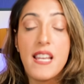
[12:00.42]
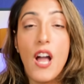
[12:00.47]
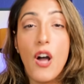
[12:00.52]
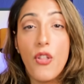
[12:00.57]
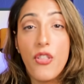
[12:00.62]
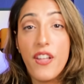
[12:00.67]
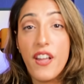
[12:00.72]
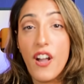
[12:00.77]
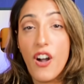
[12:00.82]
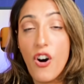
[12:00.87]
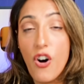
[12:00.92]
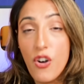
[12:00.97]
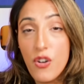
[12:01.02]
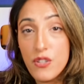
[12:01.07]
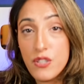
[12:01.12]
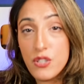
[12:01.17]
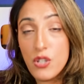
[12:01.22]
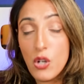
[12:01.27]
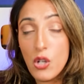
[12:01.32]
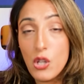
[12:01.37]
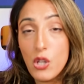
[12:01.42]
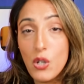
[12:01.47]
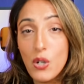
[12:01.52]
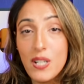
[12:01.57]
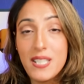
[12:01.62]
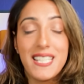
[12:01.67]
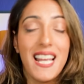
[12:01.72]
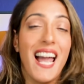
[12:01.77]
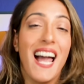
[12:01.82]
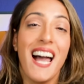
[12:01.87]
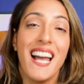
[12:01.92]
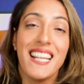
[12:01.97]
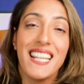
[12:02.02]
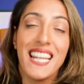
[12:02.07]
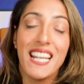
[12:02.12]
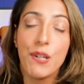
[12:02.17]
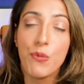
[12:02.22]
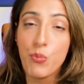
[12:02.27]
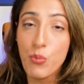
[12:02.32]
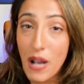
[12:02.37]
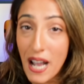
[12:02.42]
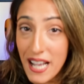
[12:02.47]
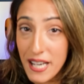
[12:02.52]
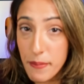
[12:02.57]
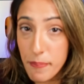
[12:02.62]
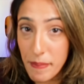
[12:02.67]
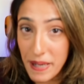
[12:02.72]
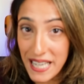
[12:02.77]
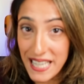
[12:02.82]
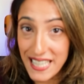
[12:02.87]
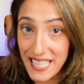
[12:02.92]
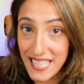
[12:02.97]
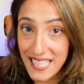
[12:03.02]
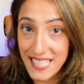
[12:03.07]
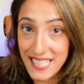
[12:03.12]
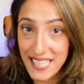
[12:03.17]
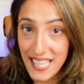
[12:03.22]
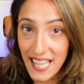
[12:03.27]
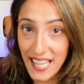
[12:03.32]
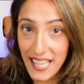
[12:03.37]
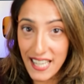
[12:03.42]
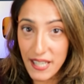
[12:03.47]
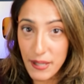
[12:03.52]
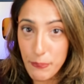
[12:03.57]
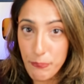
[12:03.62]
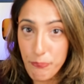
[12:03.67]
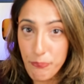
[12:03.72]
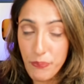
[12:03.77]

Now, they also looked at red meat intake,